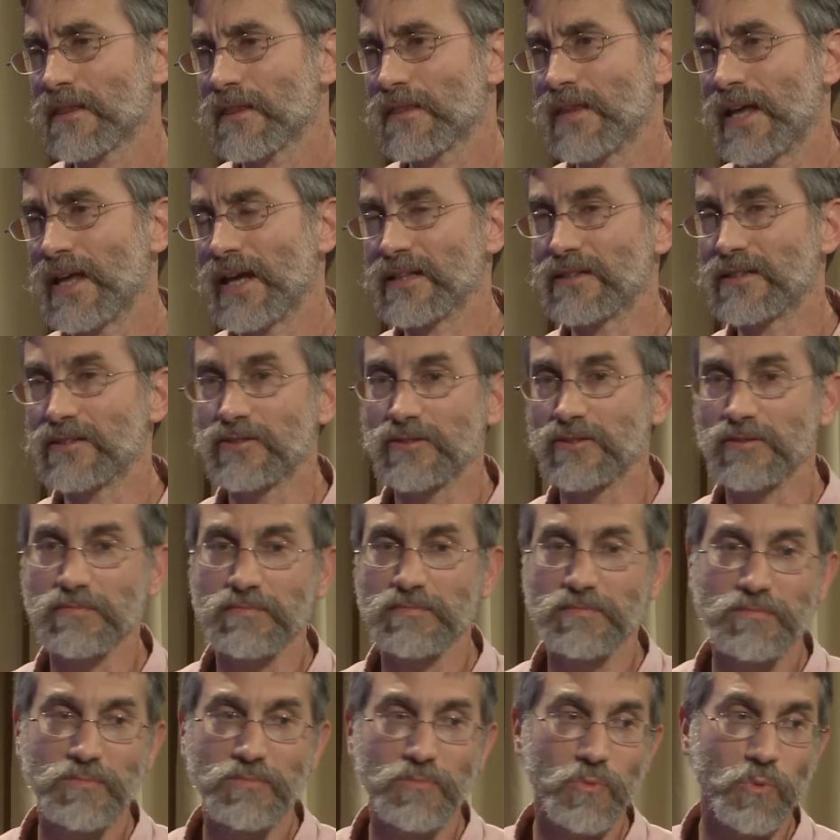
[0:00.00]
that
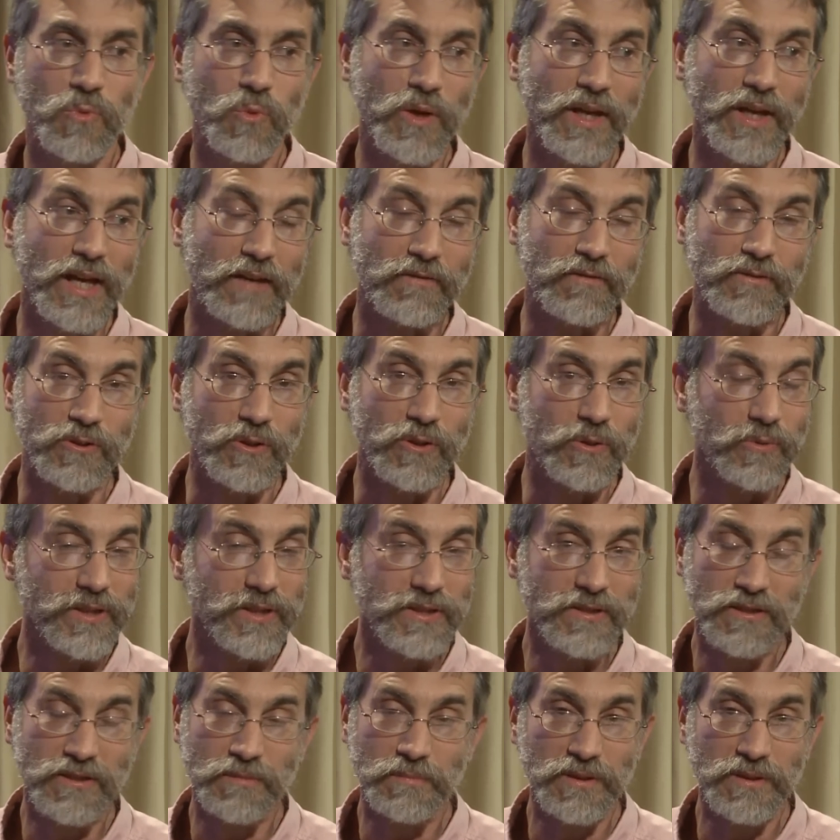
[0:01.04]
we have no
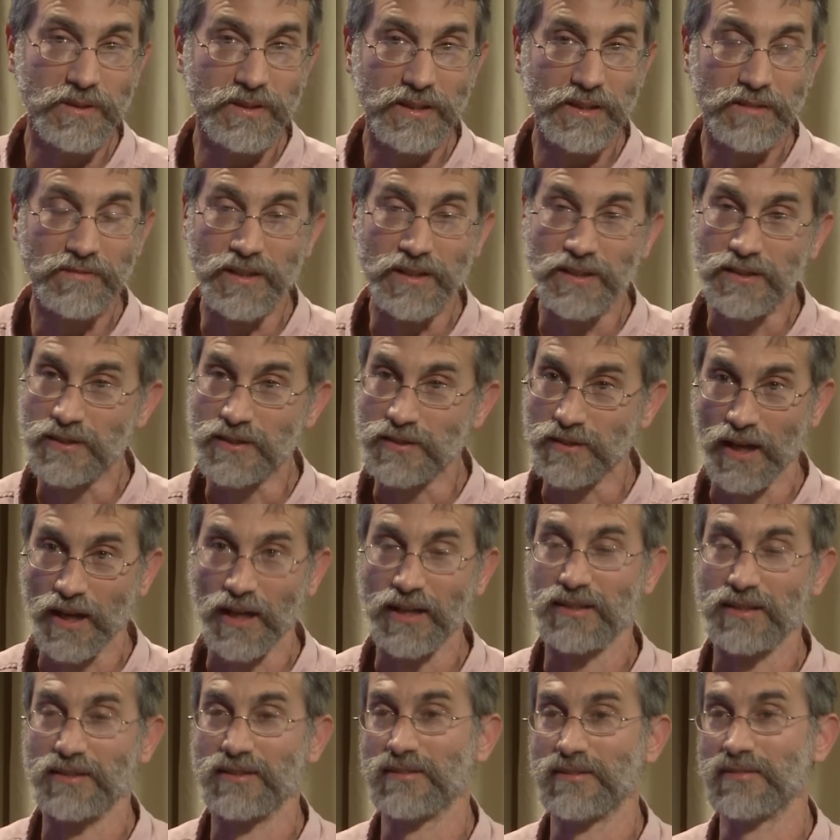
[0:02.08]
reason to believe that it's
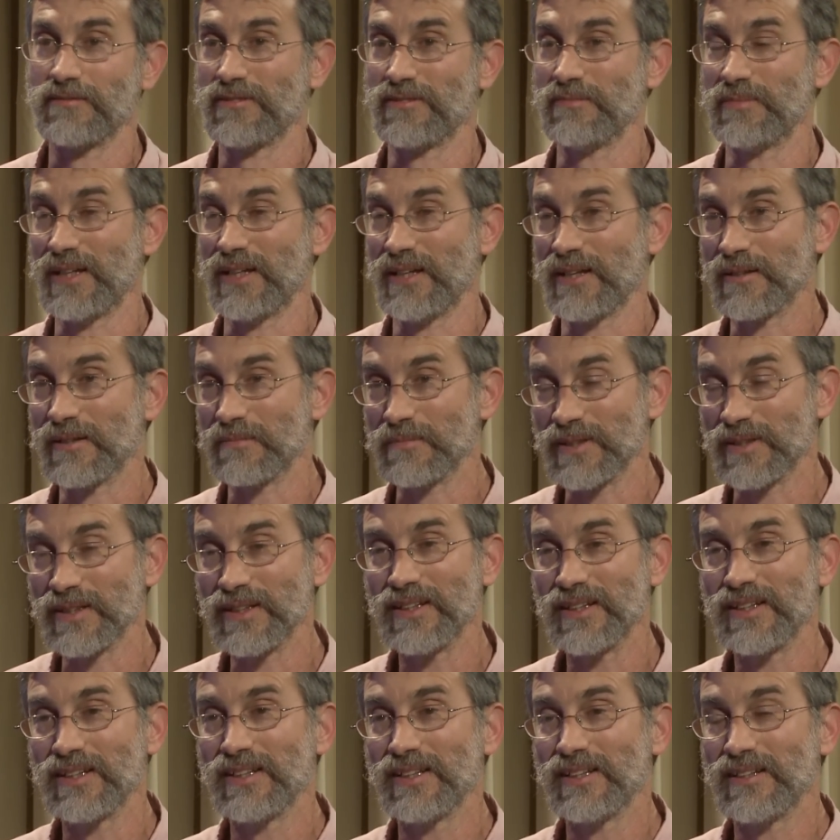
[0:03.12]
not from the hem
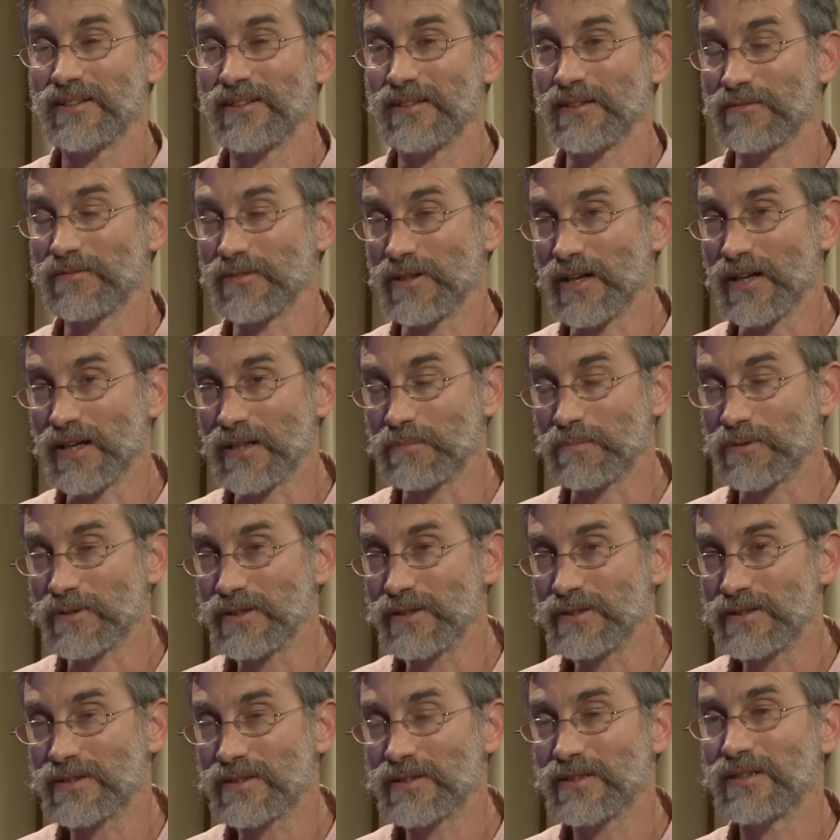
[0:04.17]
of the high
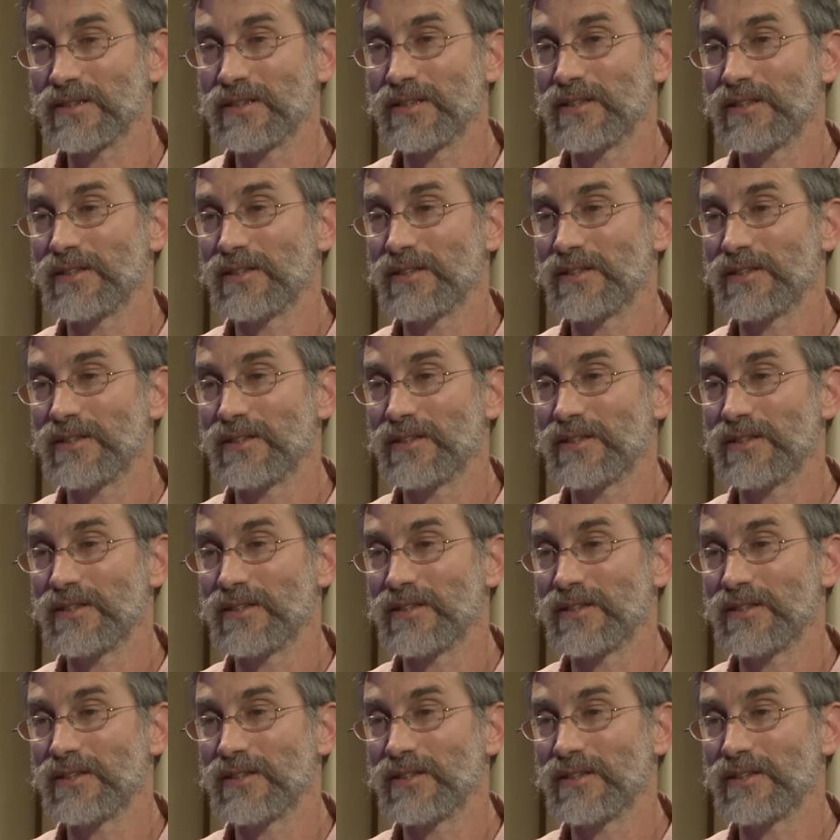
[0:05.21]
priest,